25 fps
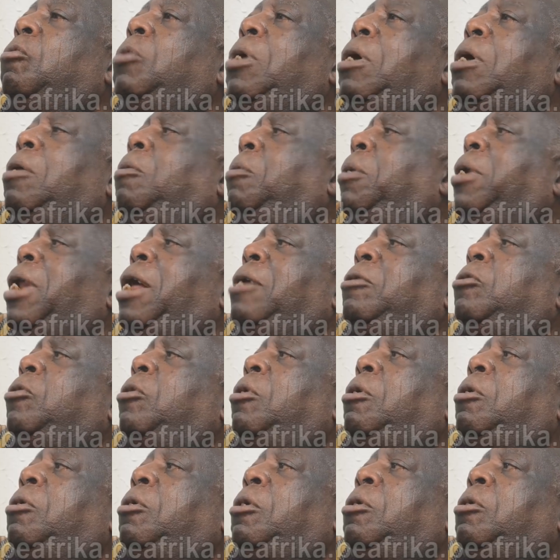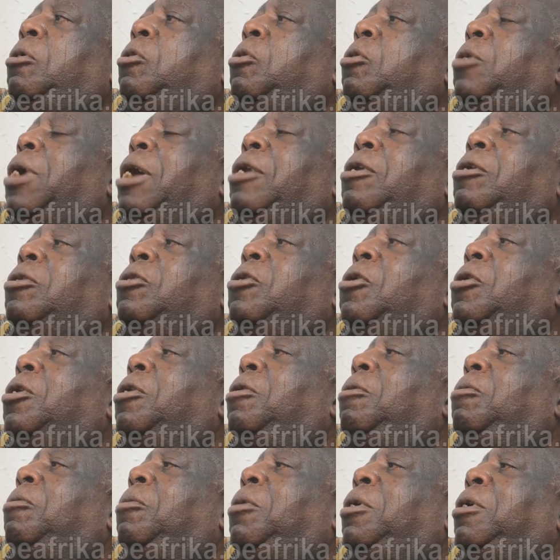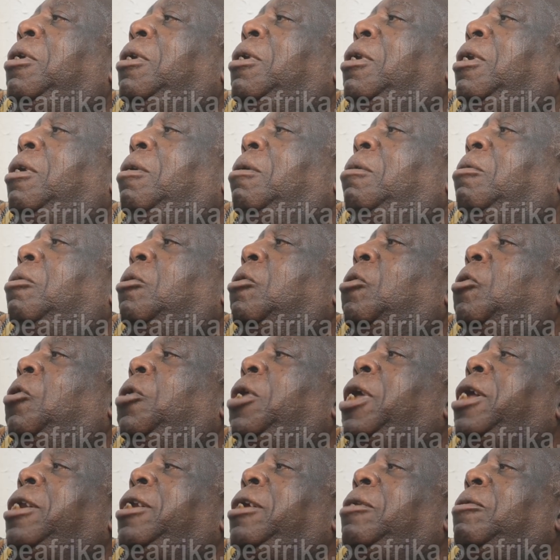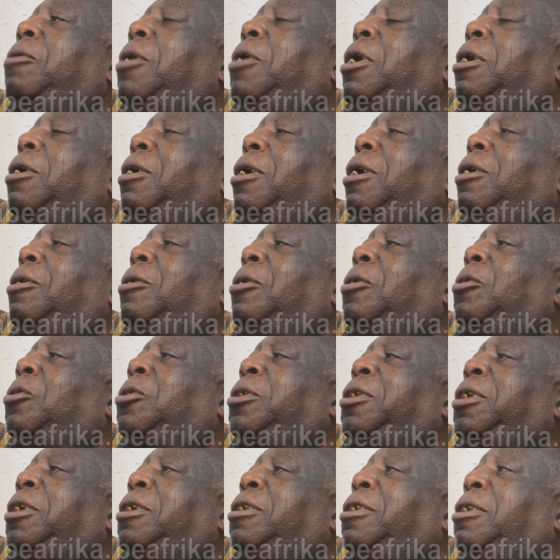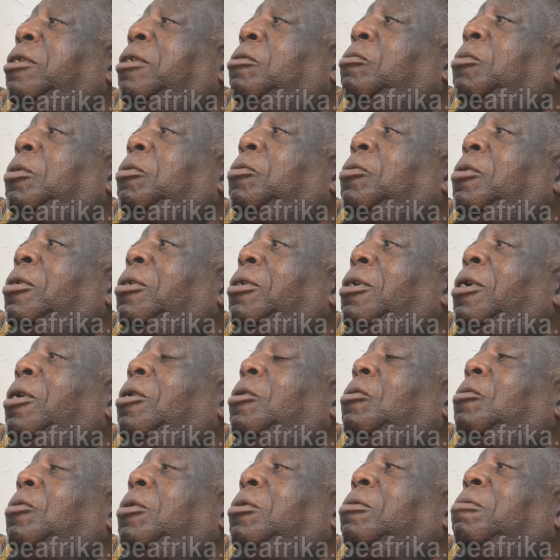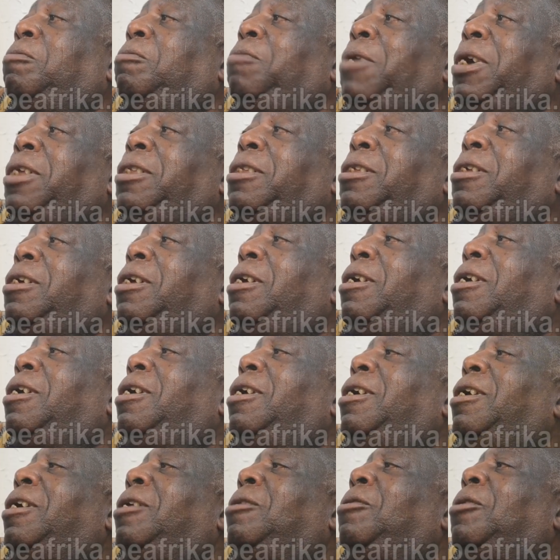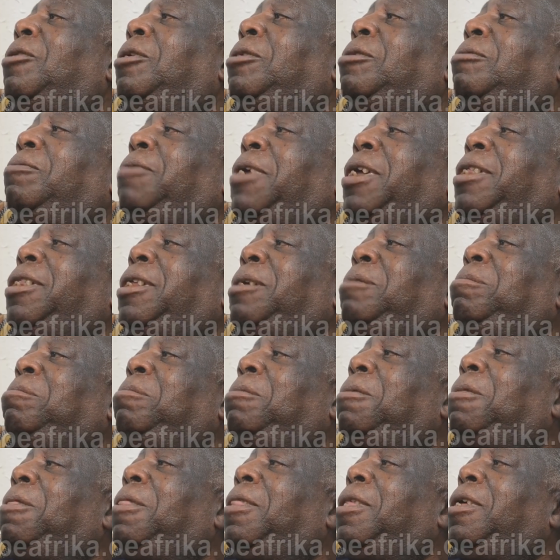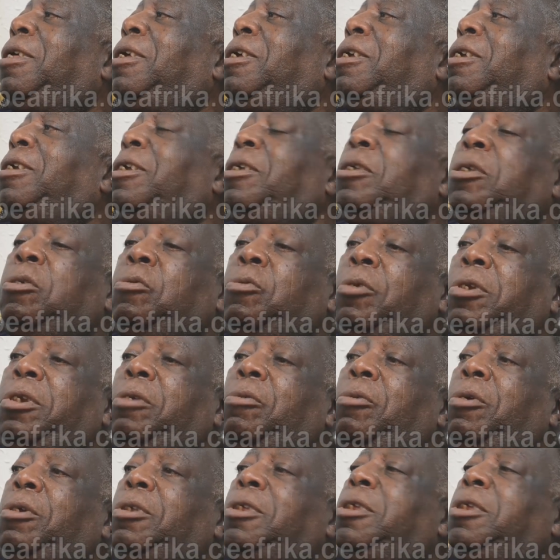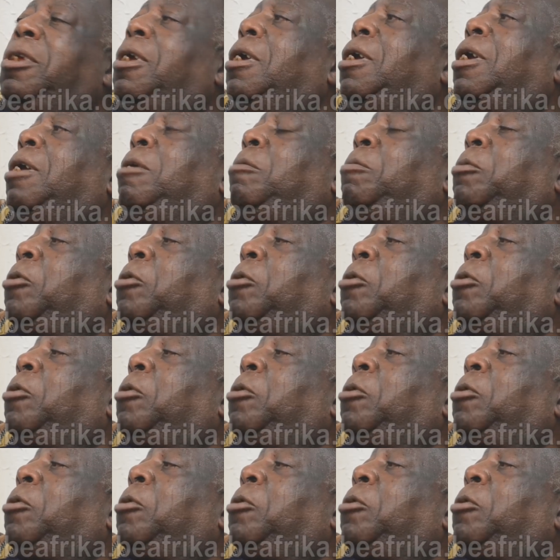Well, you cannot talk in the colonial day. Six with what? You want to fight? You want to fight them? This is what they want.